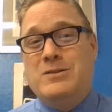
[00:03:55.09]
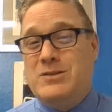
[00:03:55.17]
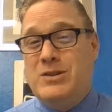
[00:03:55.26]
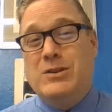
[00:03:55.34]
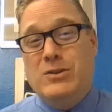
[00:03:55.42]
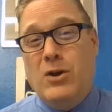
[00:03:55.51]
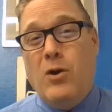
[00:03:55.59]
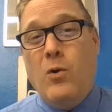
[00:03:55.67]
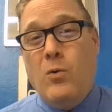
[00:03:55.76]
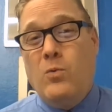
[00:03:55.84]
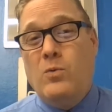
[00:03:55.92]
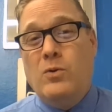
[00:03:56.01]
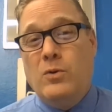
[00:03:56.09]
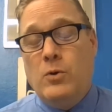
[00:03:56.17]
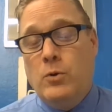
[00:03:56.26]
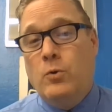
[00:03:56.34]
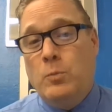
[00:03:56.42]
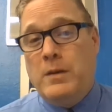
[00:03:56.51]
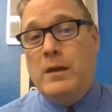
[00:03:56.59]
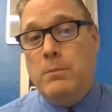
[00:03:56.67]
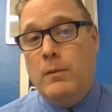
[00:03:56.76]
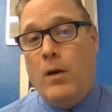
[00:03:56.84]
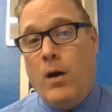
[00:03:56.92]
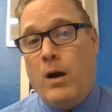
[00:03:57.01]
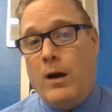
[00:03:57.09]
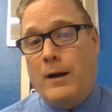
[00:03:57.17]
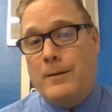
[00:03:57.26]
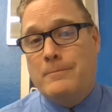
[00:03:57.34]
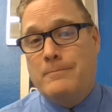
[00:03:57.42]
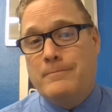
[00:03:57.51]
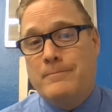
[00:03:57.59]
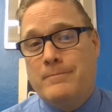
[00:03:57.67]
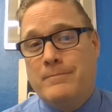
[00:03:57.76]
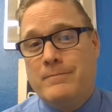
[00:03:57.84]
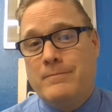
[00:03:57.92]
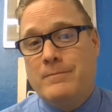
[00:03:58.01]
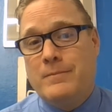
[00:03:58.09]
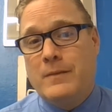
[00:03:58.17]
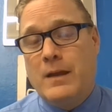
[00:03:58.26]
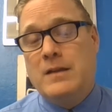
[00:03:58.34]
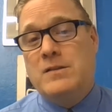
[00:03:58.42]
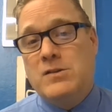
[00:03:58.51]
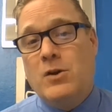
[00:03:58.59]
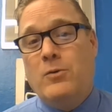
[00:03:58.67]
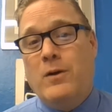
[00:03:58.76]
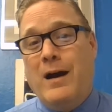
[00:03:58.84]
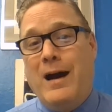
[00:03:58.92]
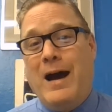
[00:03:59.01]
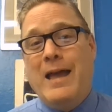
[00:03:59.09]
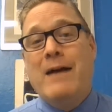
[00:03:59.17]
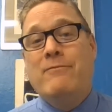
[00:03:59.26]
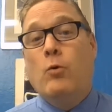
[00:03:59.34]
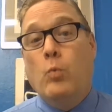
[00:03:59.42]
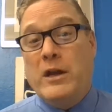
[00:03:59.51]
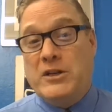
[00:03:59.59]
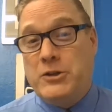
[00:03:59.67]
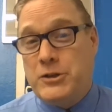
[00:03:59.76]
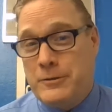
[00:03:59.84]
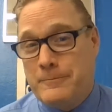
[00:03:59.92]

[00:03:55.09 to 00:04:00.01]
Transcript: to know who people are. And so I have a wish.